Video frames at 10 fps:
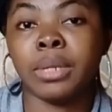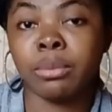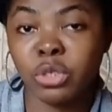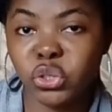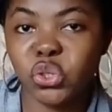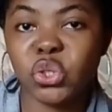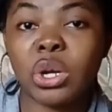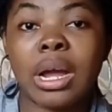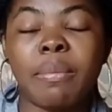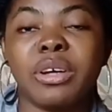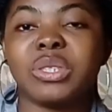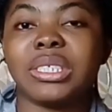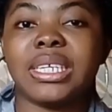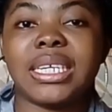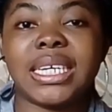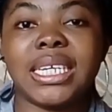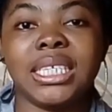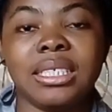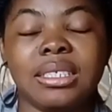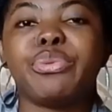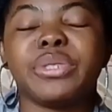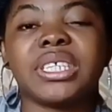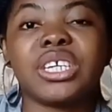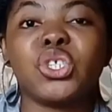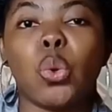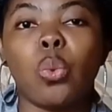I'm going to talk about today is protect your